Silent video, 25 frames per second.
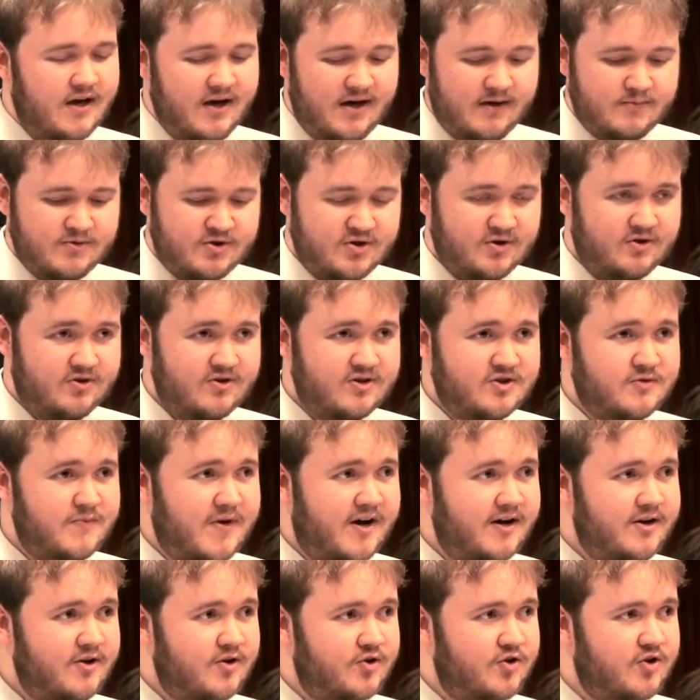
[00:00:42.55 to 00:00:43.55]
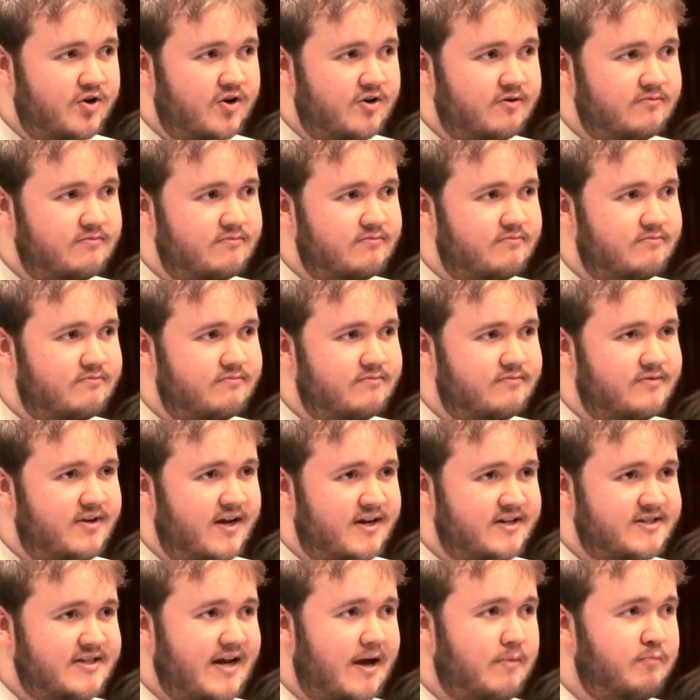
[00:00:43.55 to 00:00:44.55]
I'm sure there's many other
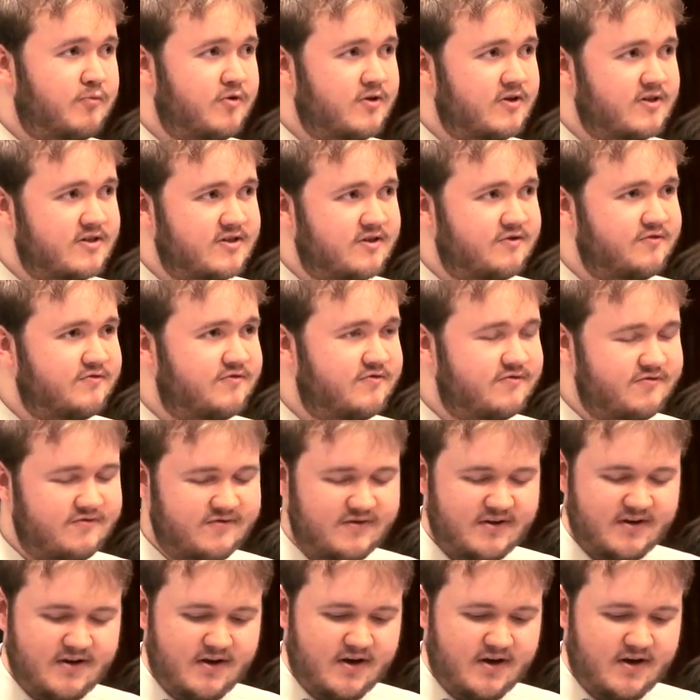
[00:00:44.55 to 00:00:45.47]
examples of